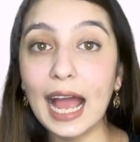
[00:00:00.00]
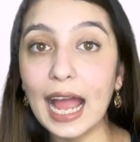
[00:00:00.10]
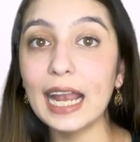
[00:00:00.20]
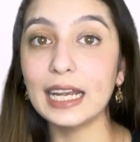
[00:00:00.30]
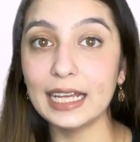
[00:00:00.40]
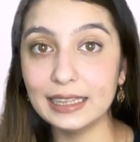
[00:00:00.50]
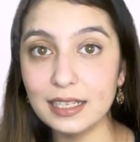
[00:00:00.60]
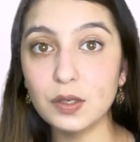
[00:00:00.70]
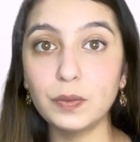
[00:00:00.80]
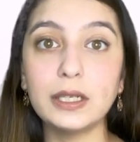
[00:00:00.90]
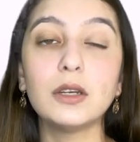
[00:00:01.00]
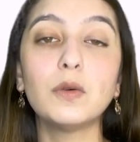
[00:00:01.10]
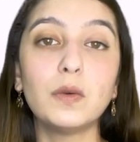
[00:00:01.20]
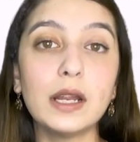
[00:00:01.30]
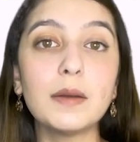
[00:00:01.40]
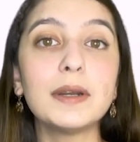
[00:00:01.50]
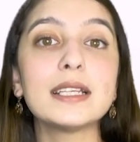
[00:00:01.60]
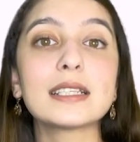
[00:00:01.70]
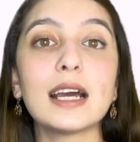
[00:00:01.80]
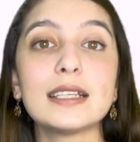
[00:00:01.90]
And in this video, we'll be
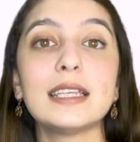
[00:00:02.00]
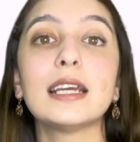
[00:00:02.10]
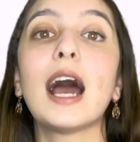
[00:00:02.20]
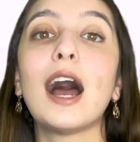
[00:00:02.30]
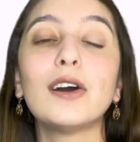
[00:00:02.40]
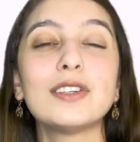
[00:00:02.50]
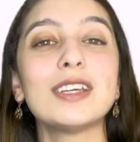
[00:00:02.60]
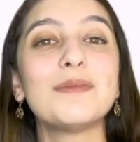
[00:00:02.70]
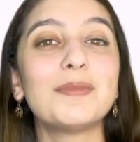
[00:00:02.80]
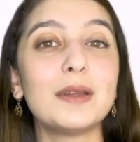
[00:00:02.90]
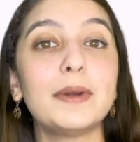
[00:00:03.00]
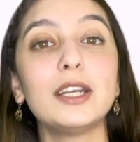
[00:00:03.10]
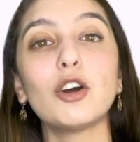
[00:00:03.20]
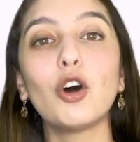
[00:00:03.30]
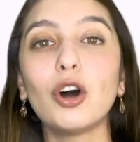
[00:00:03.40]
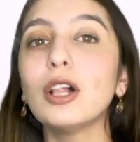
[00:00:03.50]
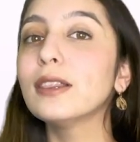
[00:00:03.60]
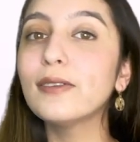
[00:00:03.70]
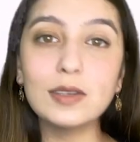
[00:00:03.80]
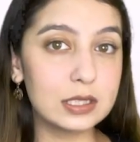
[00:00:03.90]
discussing how to implement all
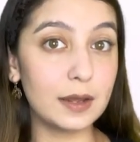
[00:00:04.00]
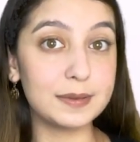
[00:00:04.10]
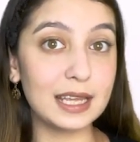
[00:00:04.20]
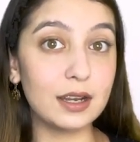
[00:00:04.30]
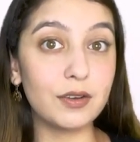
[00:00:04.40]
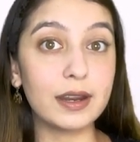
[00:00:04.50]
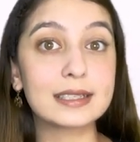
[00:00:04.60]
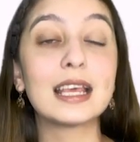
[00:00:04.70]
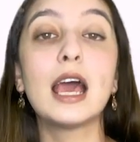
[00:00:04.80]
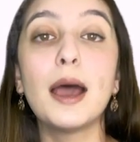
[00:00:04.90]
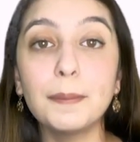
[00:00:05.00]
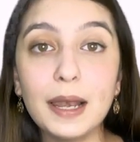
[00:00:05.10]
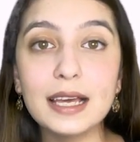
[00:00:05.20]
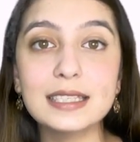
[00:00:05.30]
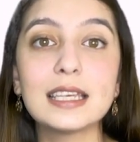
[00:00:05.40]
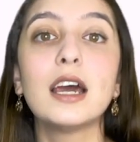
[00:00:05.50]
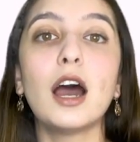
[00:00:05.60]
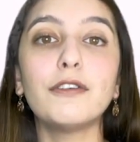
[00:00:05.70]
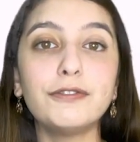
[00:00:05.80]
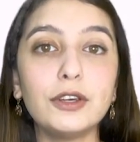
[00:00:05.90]
those tips and tricks plus
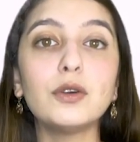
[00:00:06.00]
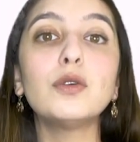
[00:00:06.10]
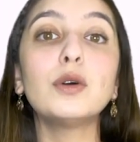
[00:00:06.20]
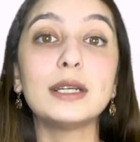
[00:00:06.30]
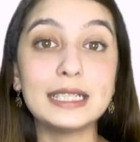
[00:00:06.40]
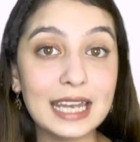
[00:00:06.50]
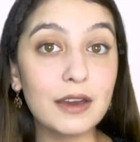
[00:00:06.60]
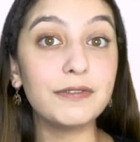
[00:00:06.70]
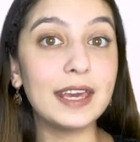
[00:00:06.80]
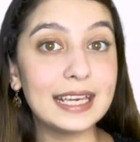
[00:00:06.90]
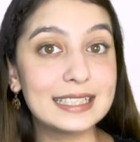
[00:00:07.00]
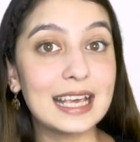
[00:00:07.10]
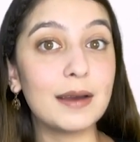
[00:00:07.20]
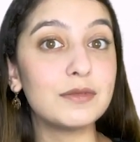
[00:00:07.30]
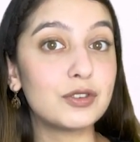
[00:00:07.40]
a few TEF exam